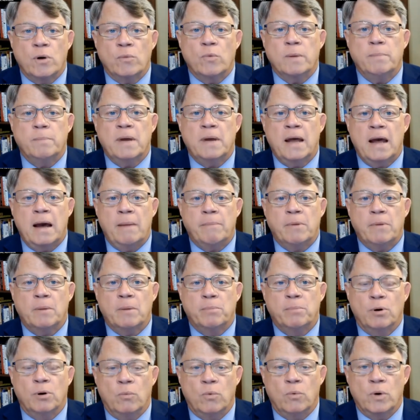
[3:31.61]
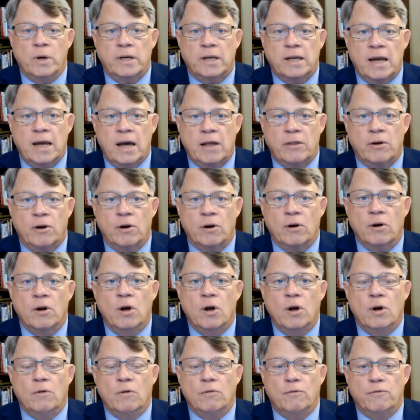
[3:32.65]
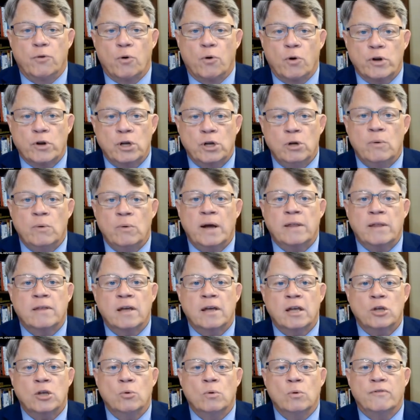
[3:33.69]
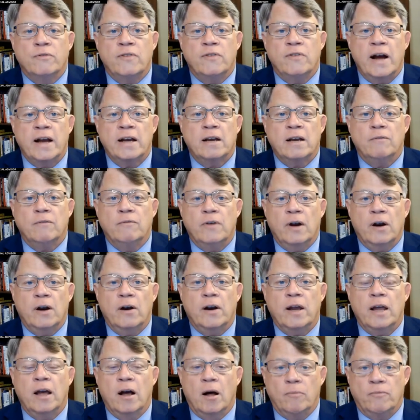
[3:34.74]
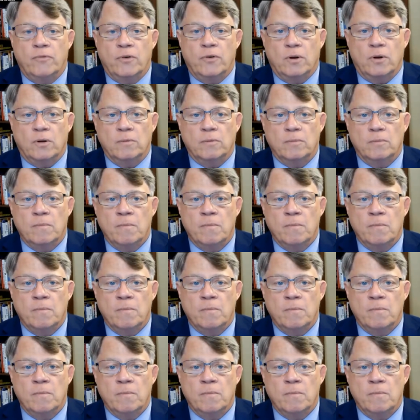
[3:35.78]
We'd be happy to put one together for you. I think you will find it very helpful.